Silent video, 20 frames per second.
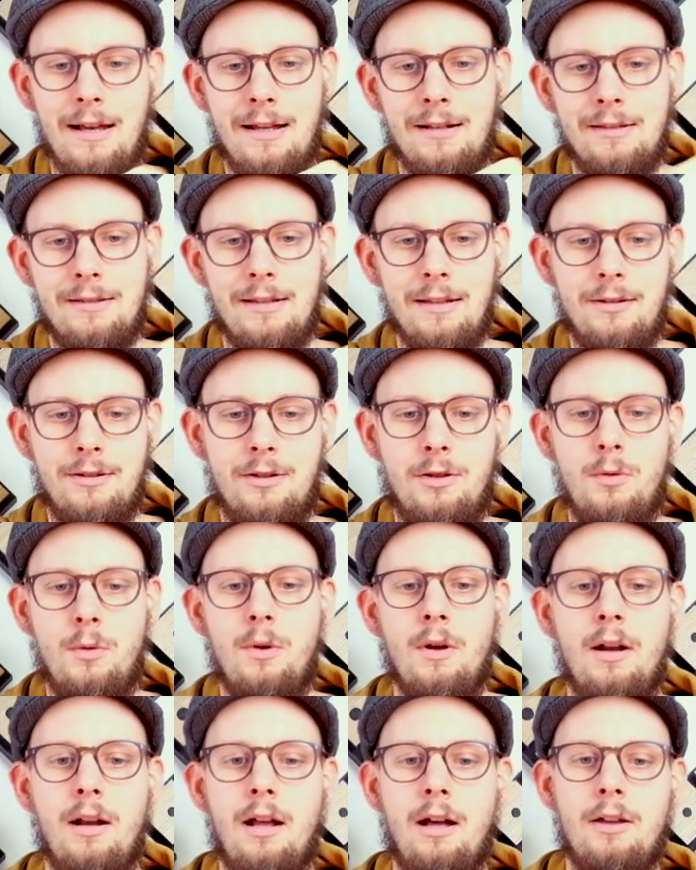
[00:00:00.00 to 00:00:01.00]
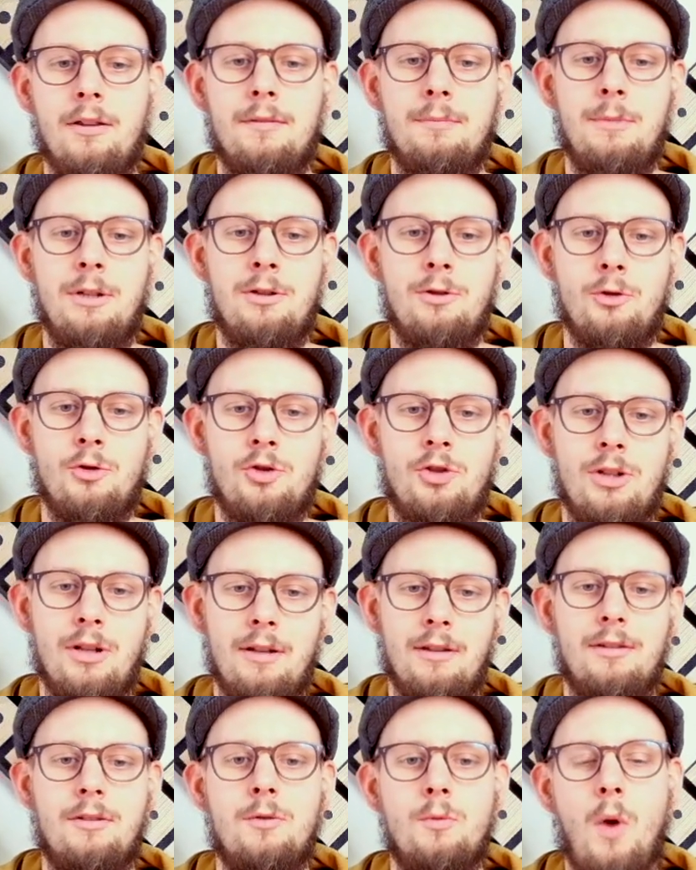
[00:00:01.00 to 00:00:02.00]
and this screw allows me to
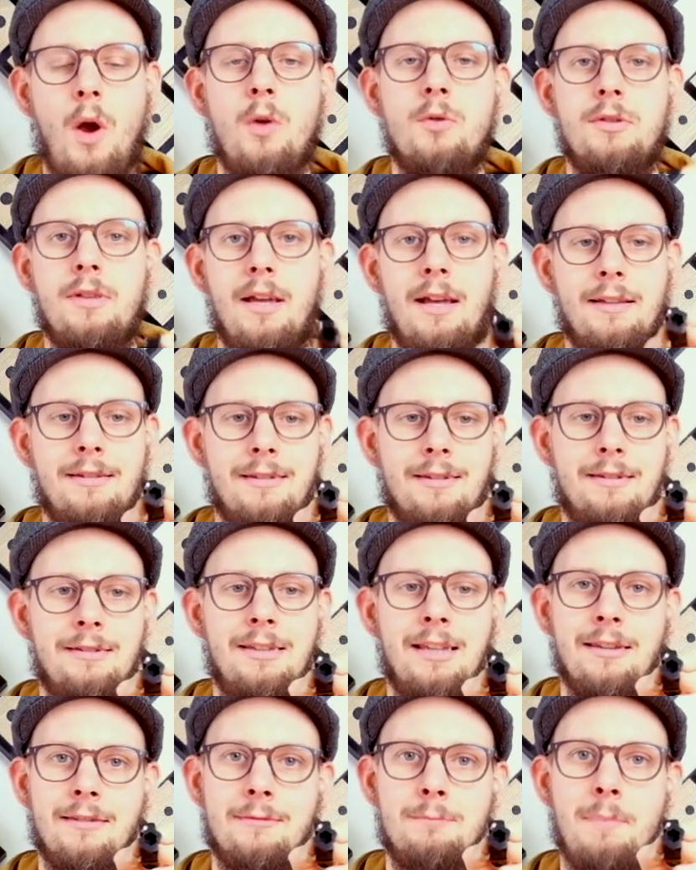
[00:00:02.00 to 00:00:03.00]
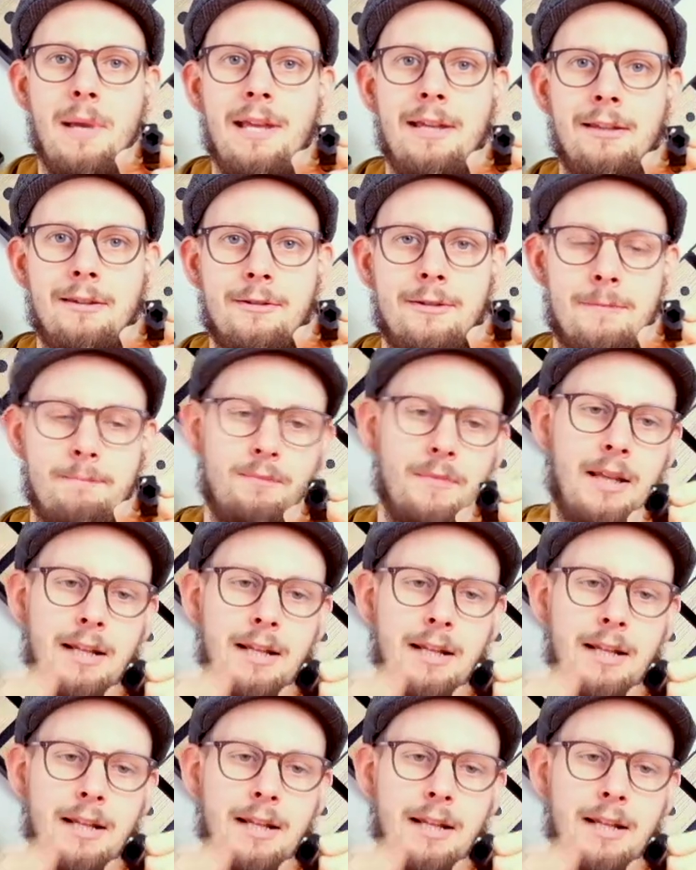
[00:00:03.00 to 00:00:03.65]
just rotate this piece